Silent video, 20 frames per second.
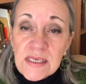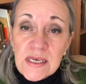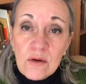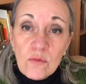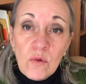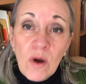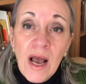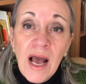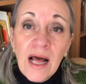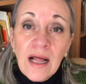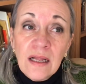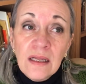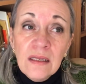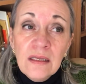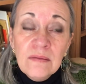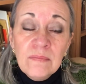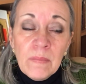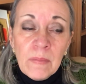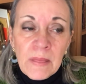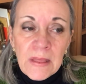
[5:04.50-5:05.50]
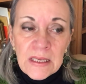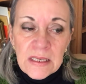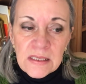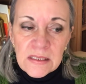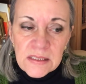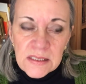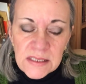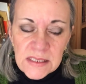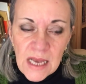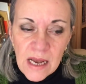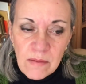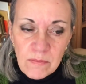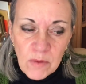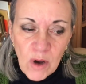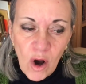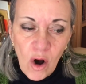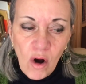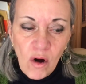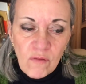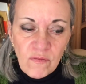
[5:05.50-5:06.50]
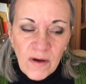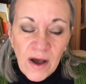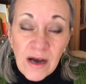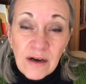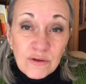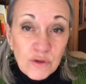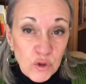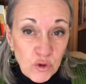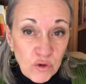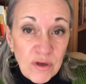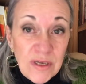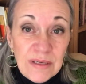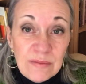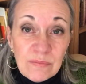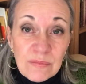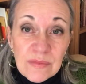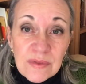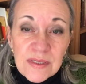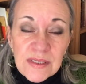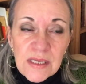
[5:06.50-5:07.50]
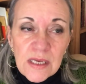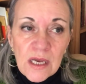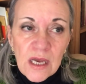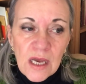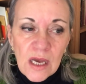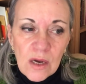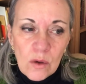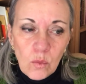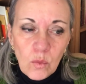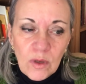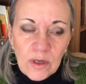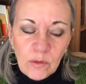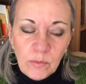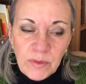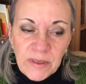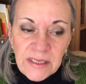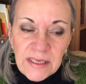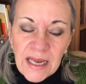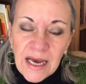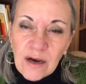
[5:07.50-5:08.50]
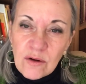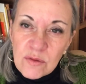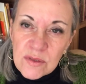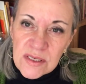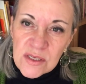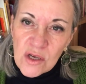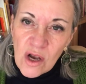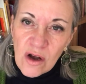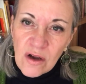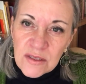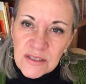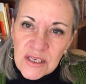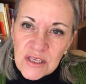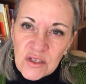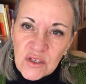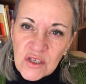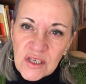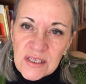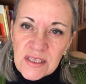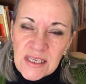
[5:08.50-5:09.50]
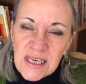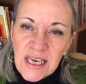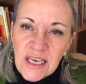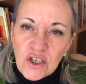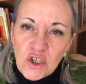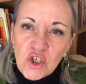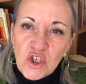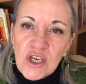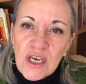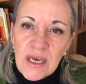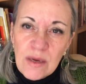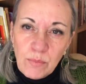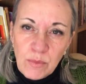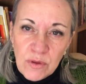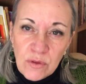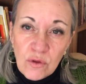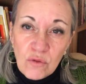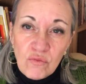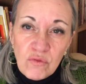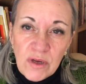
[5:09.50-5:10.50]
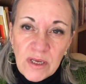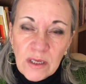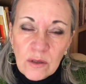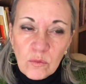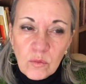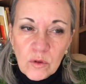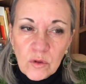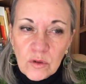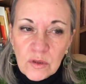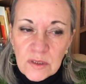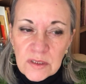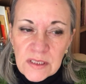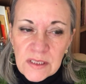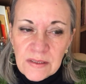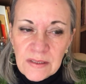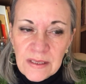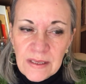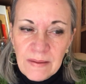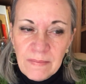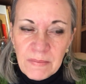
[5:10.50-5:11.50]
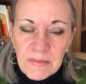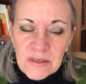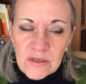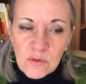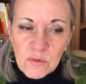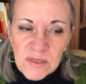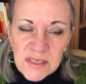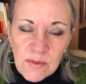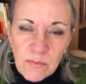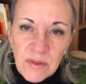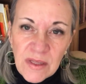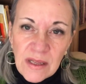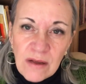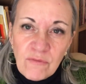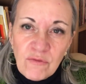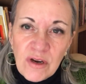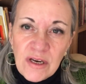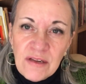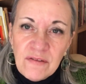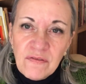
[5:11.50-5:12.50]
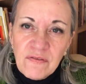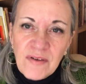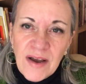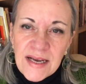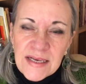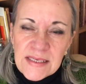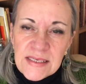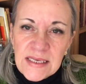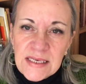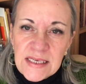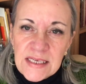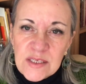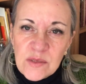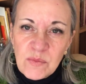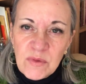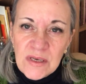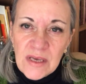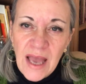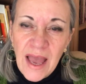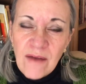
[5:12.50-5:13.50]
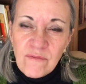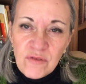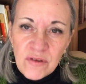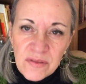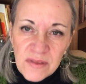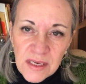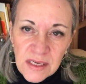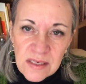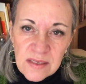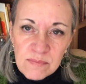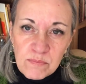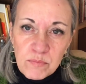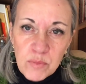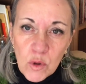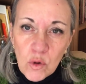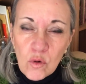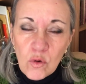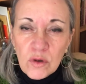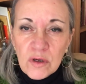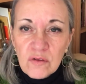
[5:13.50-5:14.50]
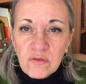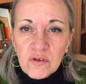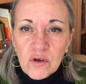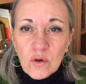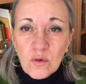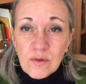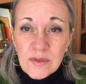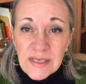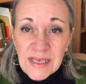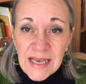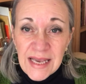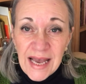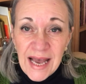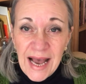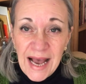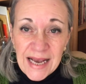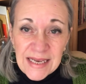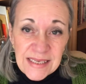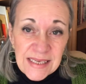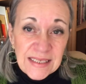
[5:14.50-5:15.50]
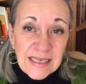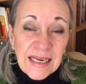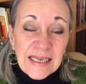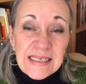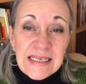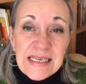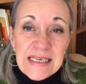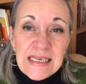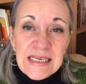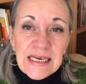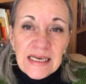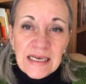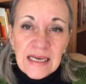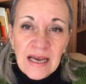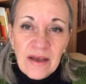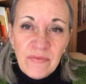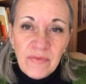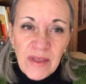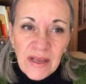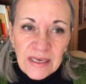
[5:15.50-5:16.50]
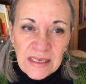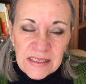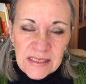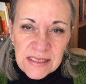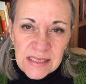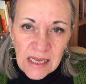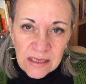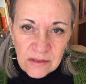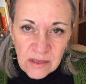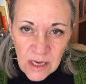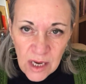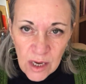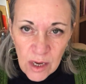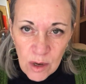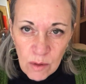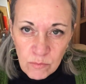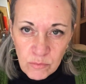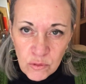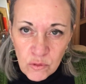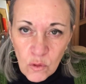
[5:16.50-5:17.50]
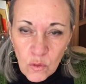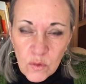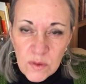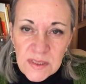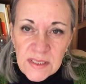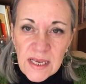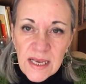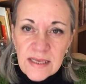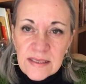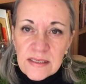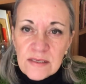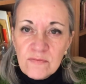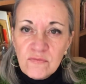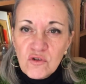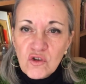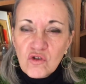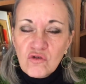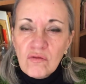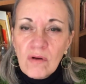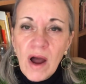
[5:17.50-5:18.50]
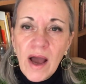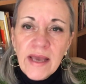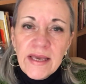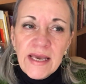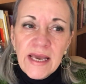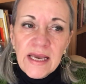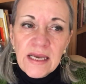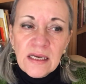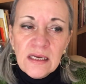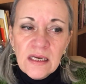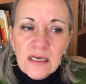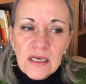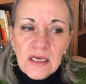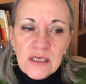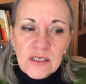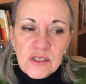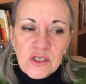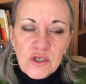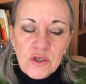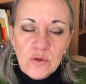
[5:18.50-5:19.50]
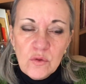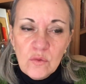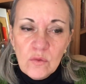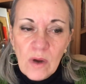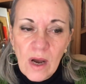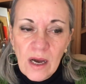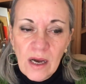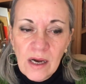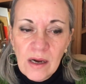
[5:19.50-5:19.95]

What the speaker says: it well, some of our dreams will be now starting to take shape in the real world. So it's something that really fascinates me. Everything is born, of course, as an idea, and then it's that process of trying to